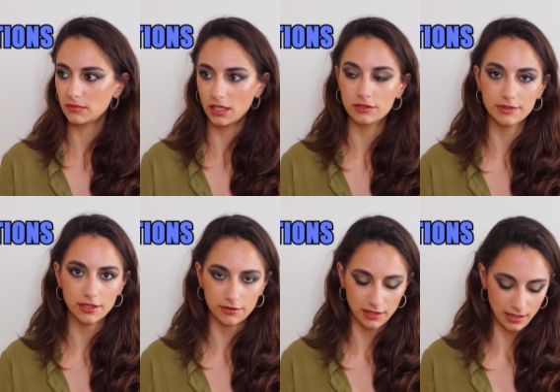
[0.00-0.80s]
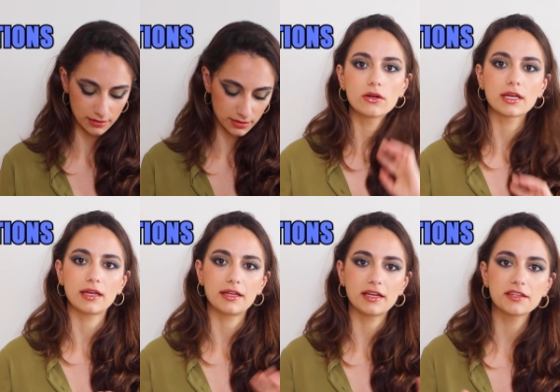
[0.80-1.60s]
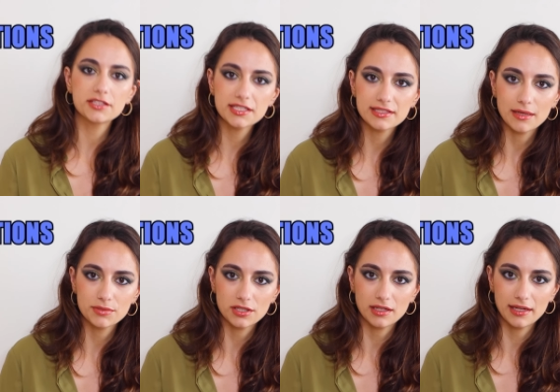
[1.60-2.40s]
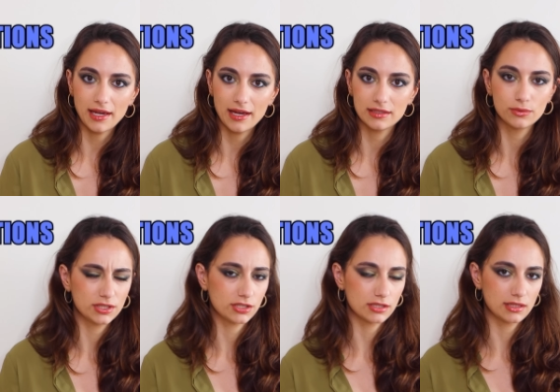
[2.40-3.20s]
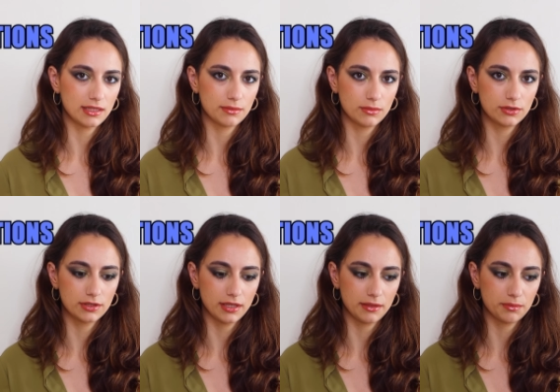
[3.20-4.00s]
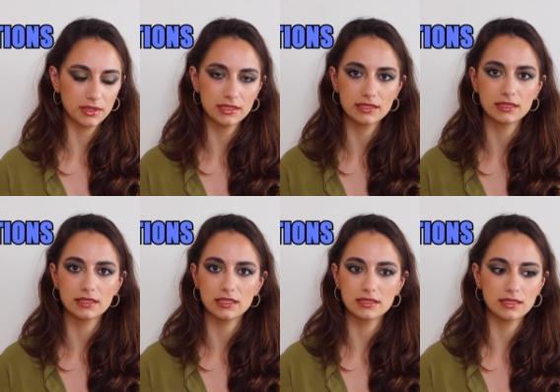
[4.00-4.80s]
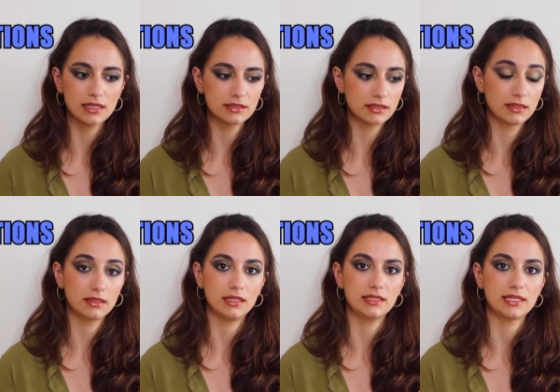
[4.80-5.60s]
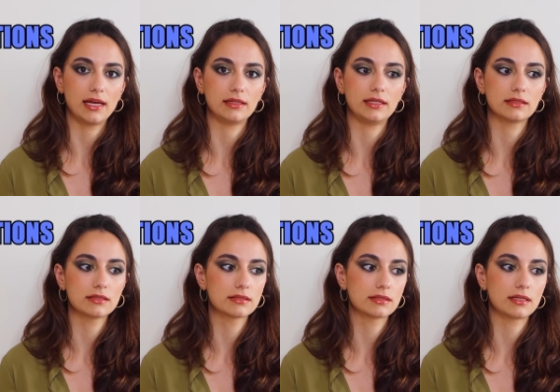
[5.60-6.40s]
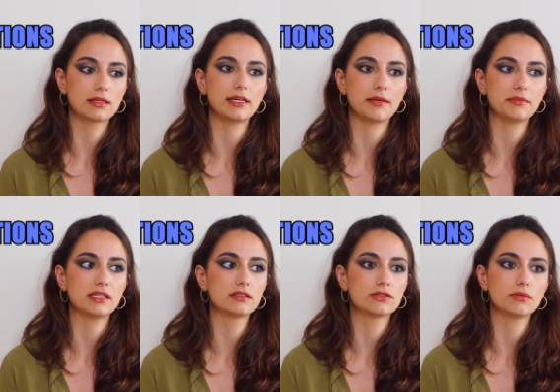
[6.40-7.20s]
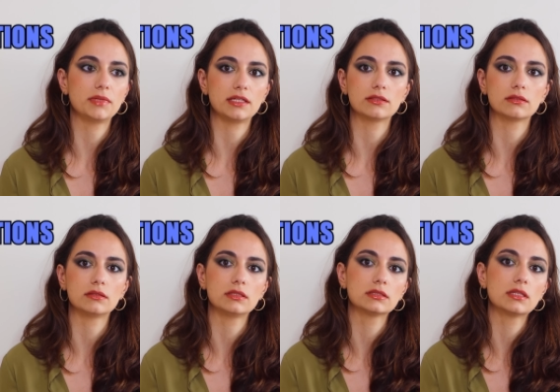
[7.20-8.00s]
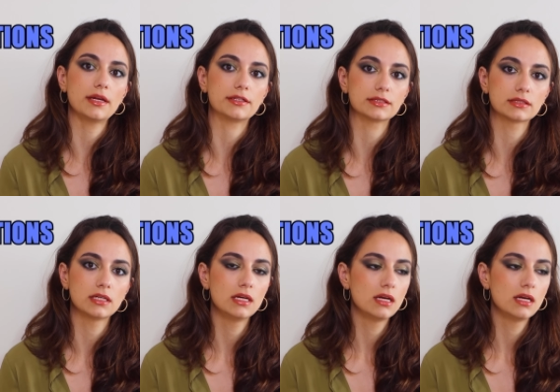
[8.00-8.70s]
agree on that. Okay, another assumption I had, which is more implicit, is that Italians claim that tomato is theirs,